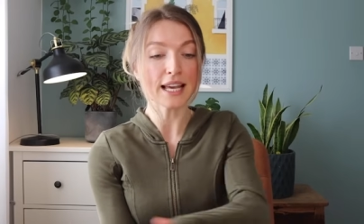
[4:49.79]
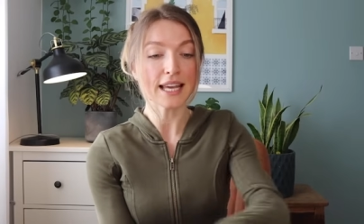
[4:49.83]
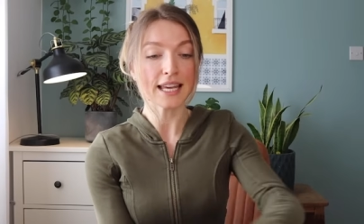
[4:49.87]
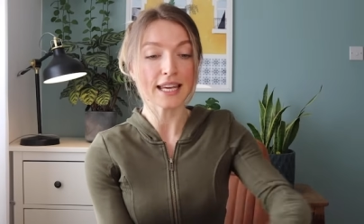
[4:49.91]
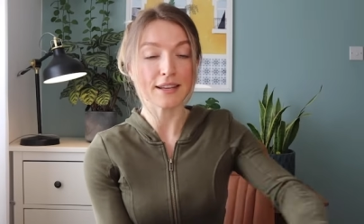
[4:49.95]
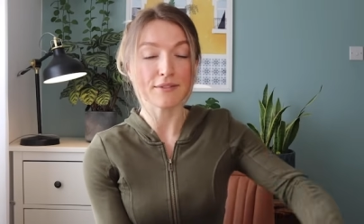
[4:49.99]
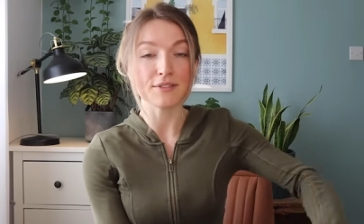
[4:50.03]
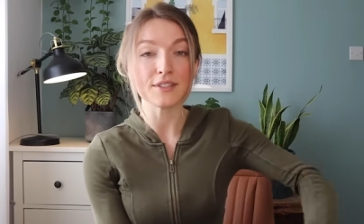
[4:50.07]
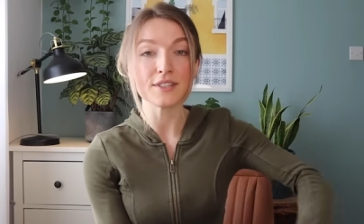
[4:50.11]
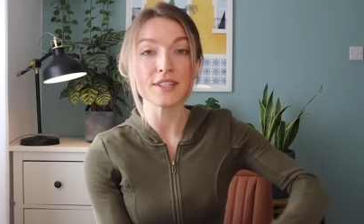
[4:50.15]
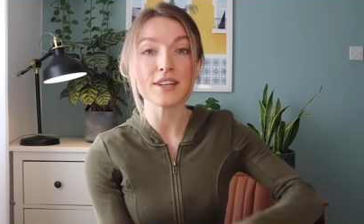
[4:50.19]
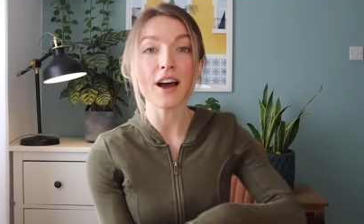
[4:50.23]

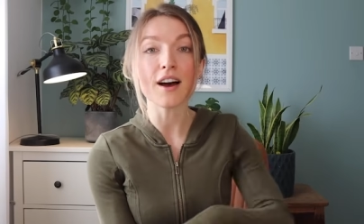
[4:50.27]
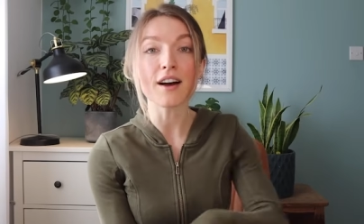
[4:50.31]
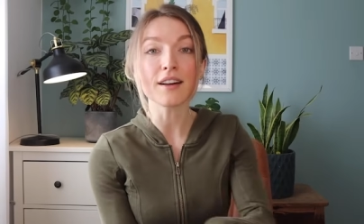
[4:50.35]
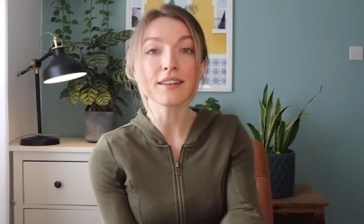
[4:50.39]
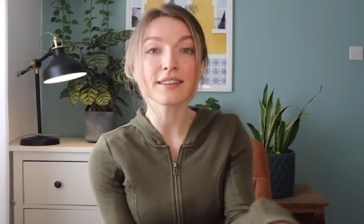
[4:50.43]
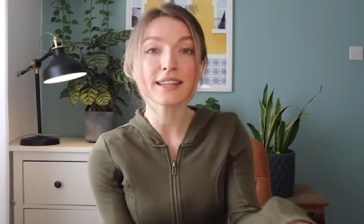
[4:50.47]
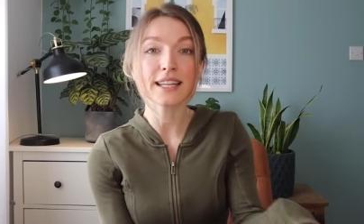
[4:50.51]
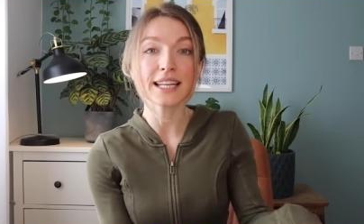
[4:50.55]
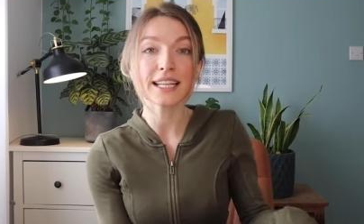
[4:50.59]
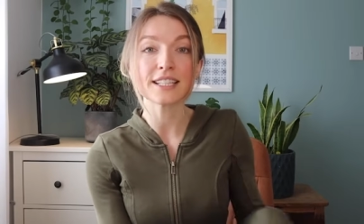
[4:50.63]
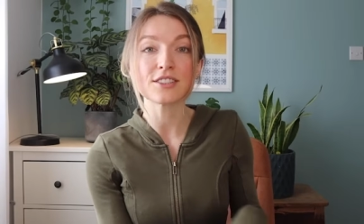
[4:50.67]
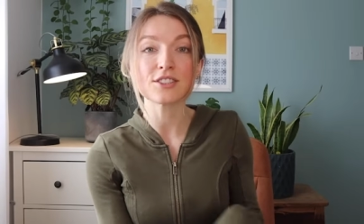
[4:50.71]
if
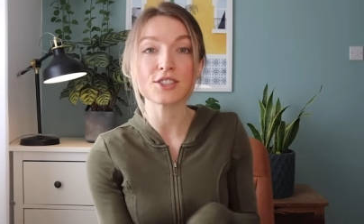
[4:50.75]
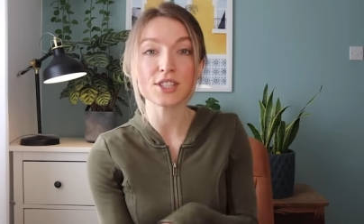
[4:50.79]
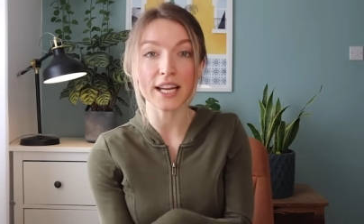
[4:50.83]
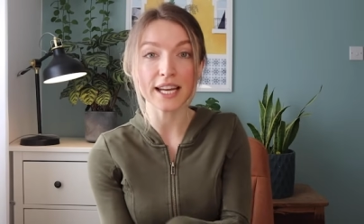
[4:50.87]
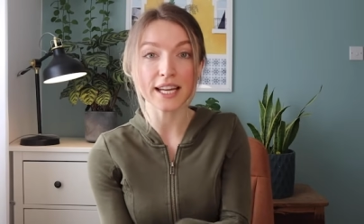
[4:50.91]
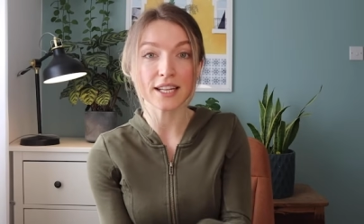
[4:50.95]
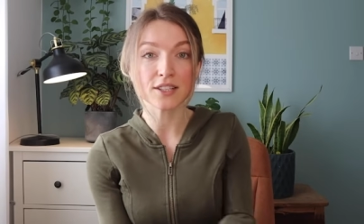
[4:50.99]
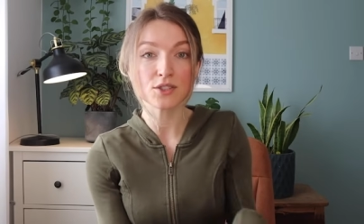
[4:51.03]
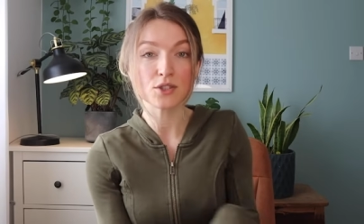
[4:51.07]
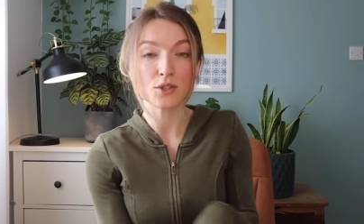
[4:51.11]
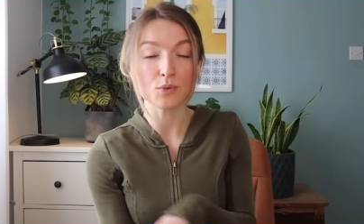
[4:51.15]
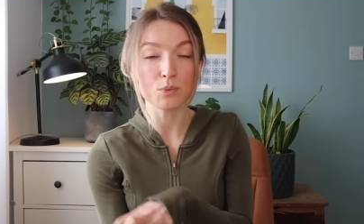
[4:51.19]
nothing
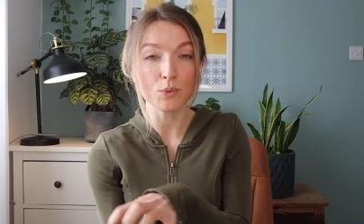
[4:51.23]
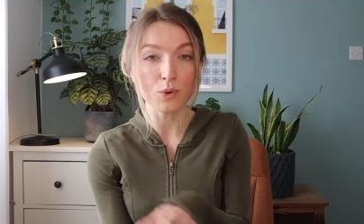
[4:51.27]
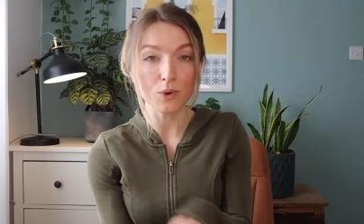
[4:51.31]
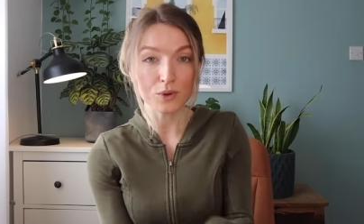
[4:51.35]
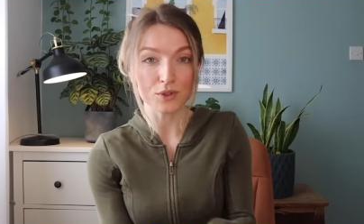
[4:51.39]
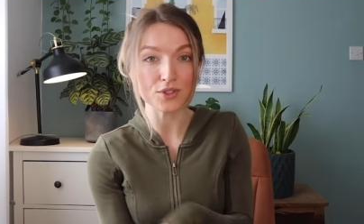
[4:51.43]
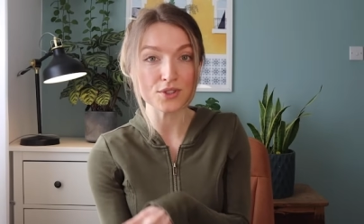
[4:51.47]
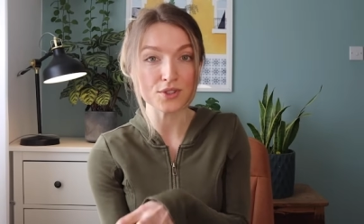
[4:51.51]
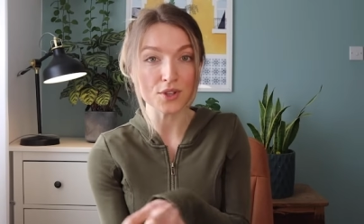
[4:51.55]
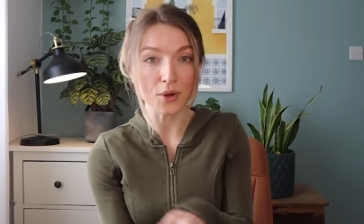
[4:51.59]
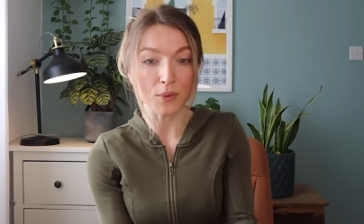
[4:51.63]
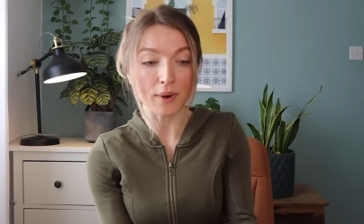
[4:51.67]
changed
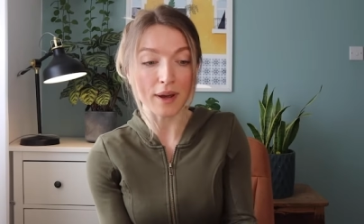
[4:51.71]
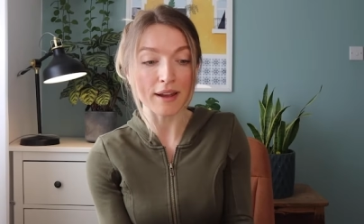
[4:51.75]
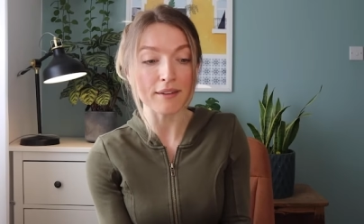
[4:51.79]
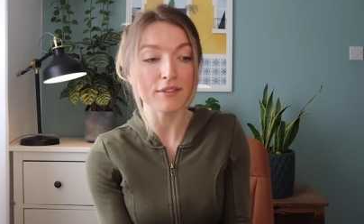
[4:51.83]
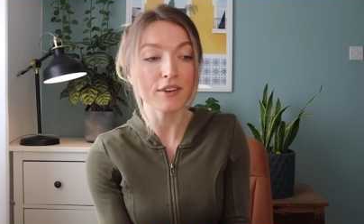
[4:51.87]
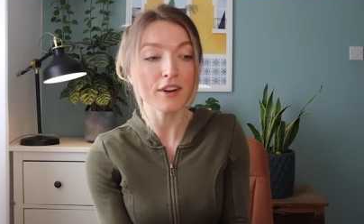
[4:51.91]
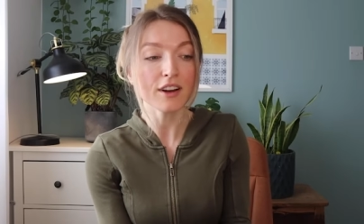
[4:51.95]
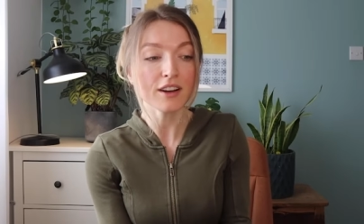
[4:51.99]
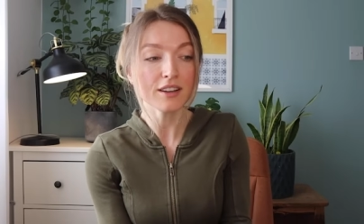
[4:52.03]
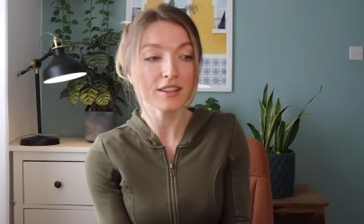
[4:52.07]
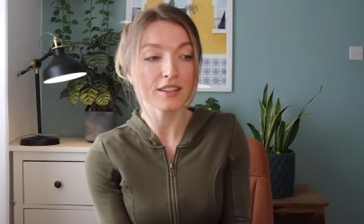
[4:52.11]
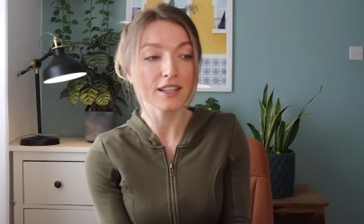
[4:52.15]

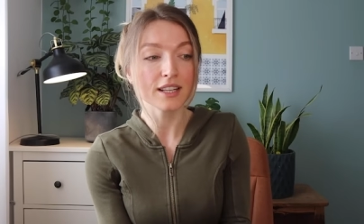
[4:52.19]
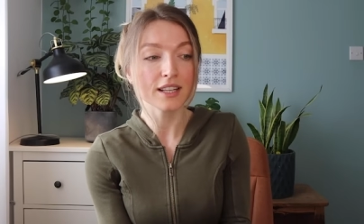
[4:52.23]
whatsoever